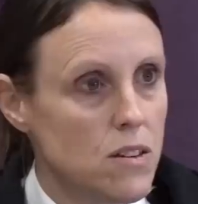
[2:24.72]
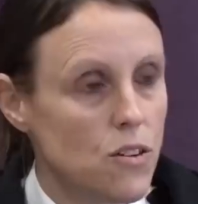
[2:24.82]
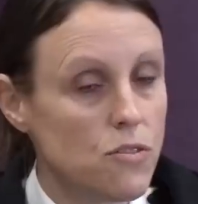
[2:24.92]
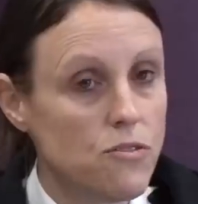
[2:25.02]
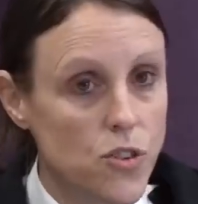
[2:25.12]

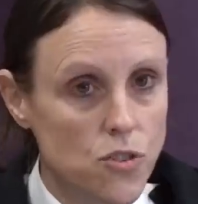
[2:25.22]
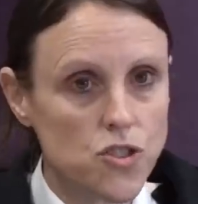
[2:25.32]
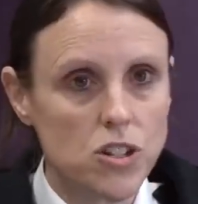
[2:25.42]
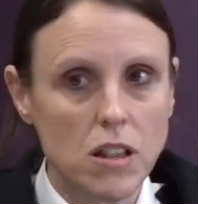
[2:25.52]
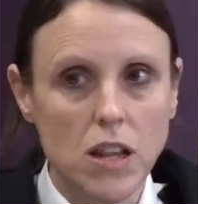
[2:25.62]

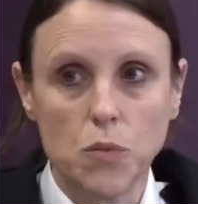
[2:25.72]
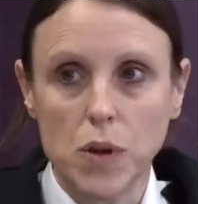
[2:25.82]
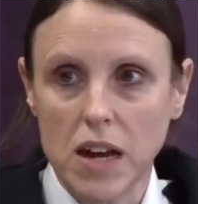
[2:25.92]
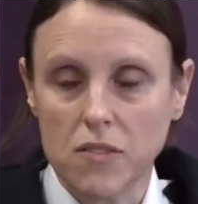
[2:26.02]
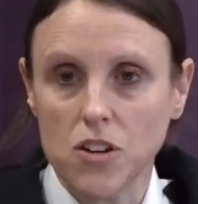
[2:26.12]
Unfortunately,
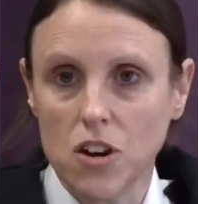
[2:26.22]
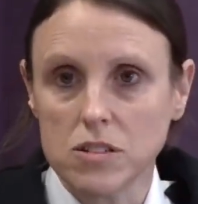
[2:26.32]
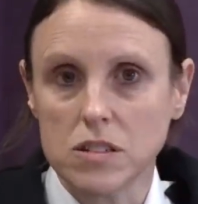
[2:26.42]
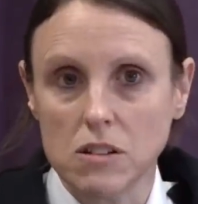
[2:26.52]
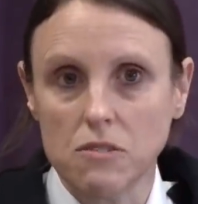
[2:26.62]
we have not
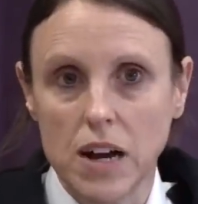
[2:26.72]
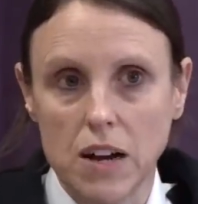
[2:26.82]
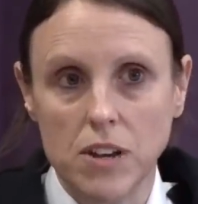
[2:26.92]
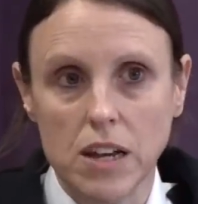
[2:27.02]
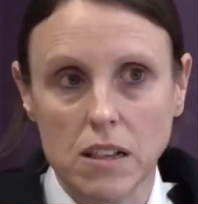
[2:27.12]
still
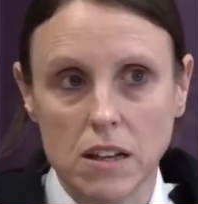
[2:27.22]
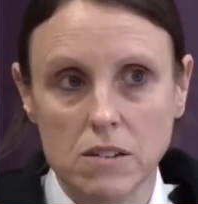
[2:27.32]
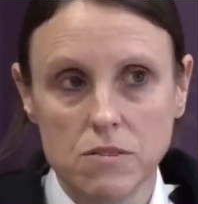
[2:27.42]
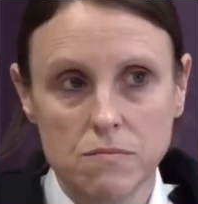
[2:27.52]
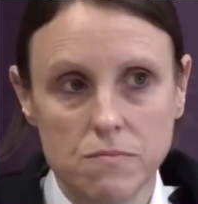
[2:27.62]
found Nicola,
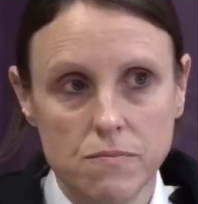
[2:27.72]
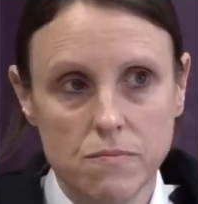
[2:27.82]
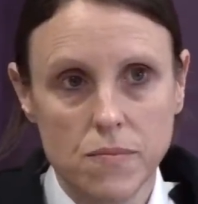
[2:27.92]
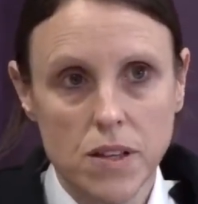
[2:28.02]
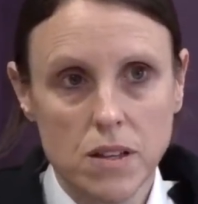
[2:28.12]

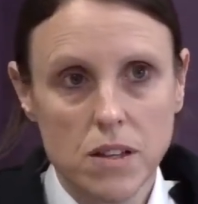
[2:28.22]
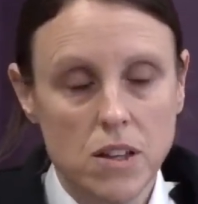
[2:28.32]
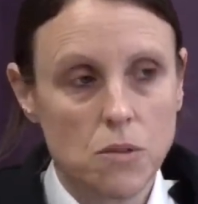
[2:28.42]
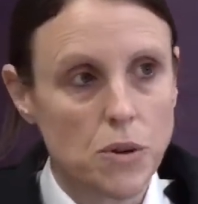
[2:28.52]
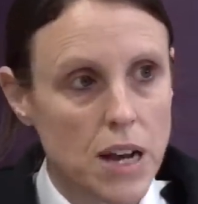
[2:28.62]

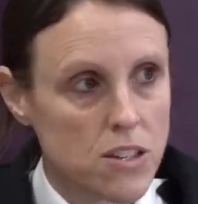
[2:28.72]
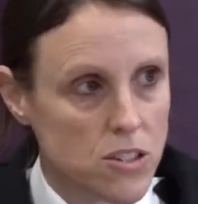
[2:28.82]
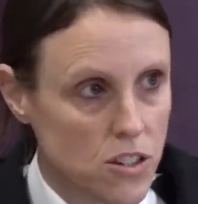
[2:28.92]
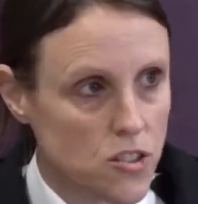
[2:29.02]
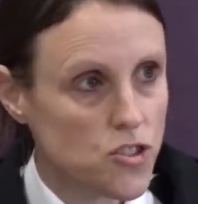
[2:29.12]
but our
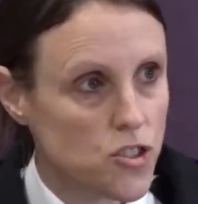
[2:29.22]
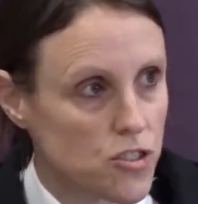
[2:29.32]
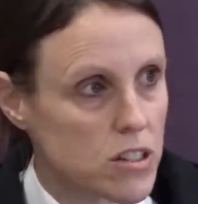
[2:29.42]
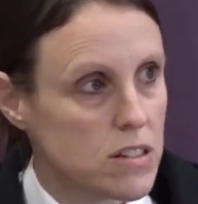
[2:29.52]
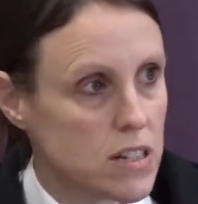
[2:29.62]
search
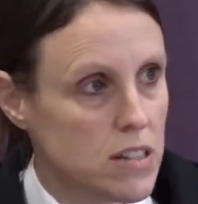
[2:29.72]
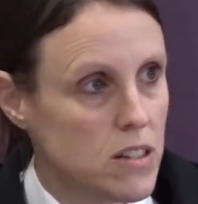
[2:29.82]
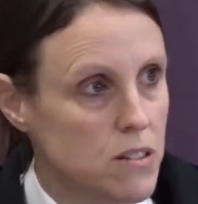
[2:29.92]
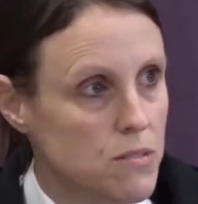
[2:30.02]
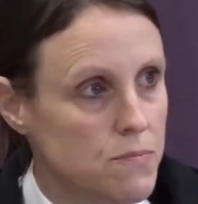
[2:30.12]
does continue.